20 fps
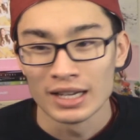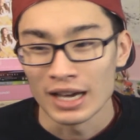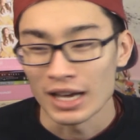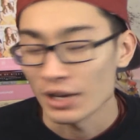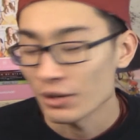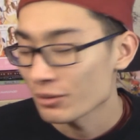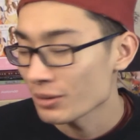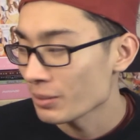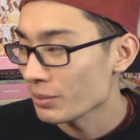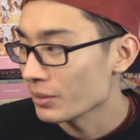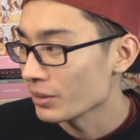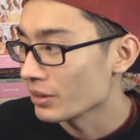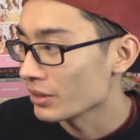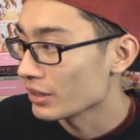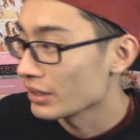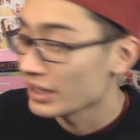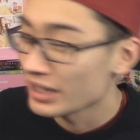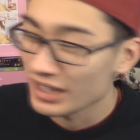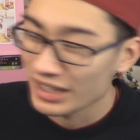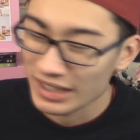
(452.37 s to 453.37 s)
I don't
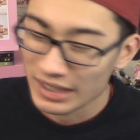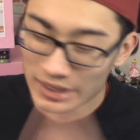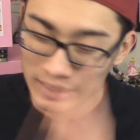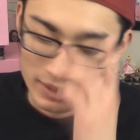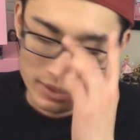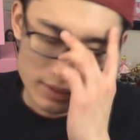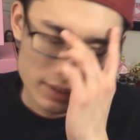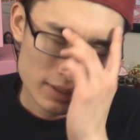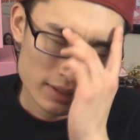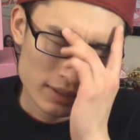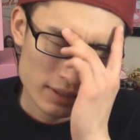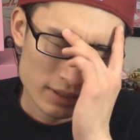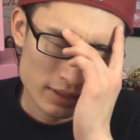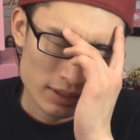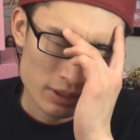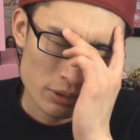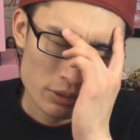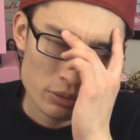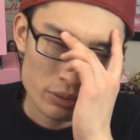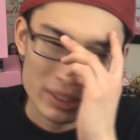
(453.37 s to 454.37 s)
remember,
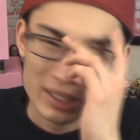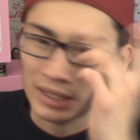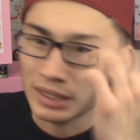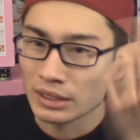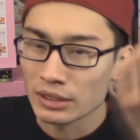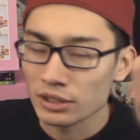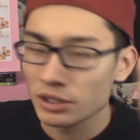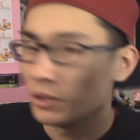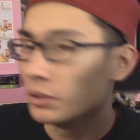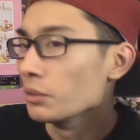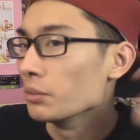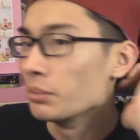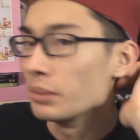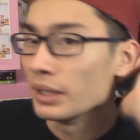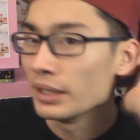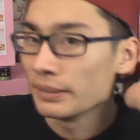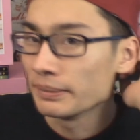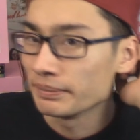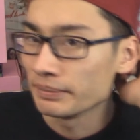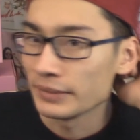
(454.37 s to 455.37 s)
it was recent too,
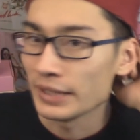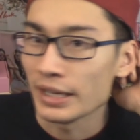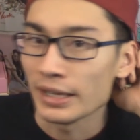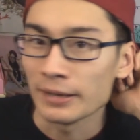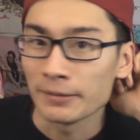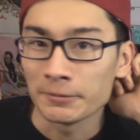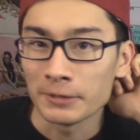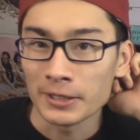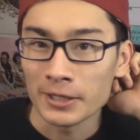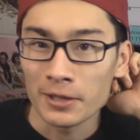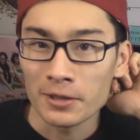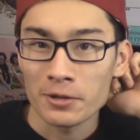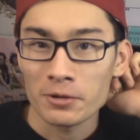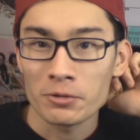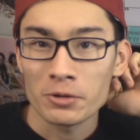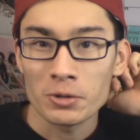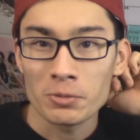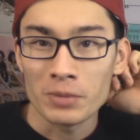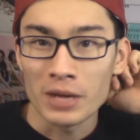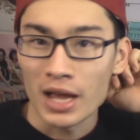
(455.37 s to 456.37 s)
but yeah, another
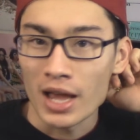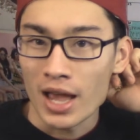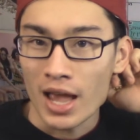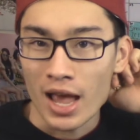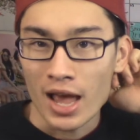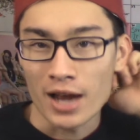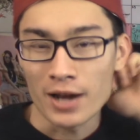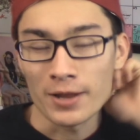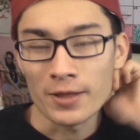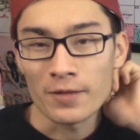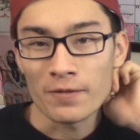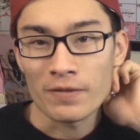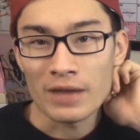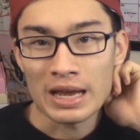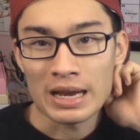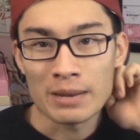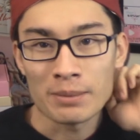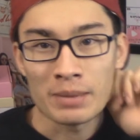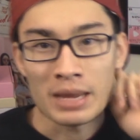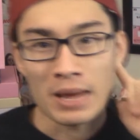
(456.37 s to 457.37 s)
group, and another
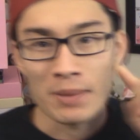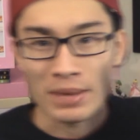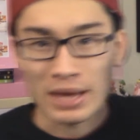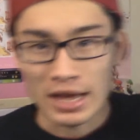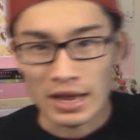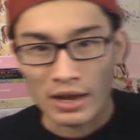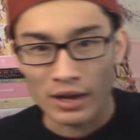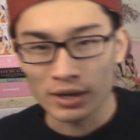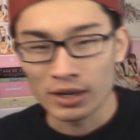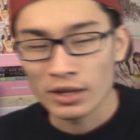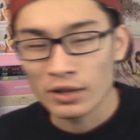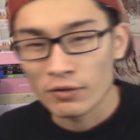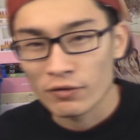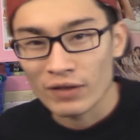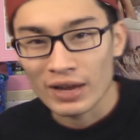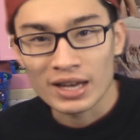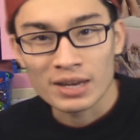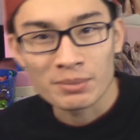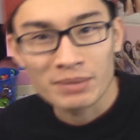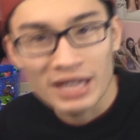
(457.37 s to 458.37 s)
fandom
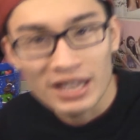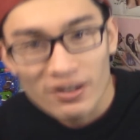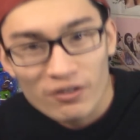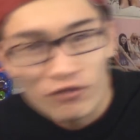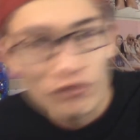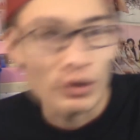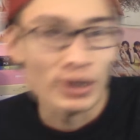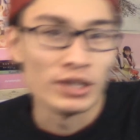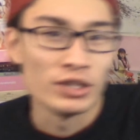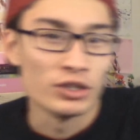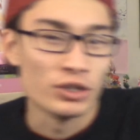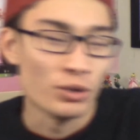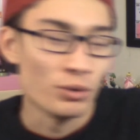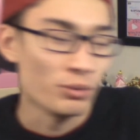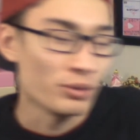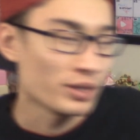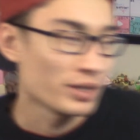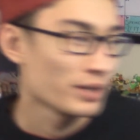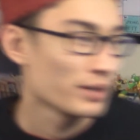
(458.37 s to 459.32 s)
getting friend-zoned.